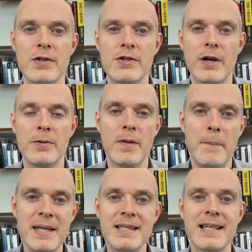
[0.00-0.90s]
So the
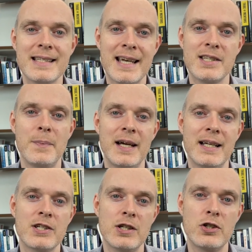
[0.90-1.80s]
business has to pay
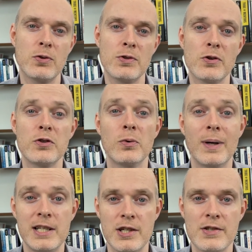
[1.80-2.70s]
national insurance on your
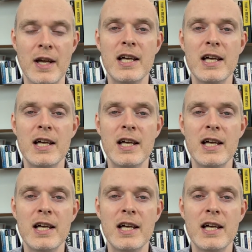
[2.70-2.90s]
wages.